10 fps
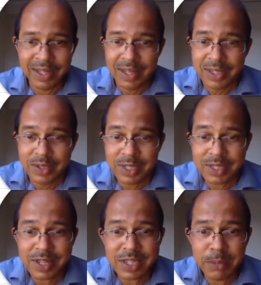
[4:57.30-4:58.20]
So just
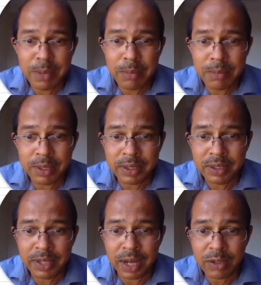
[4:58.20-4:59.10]
let's remember
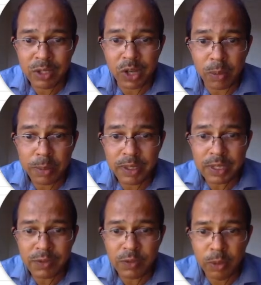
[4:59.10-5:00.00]
now to copy this
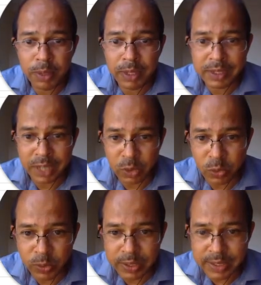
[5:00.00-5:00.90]
formula
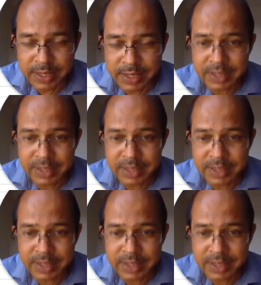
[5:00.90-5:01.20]
downwards.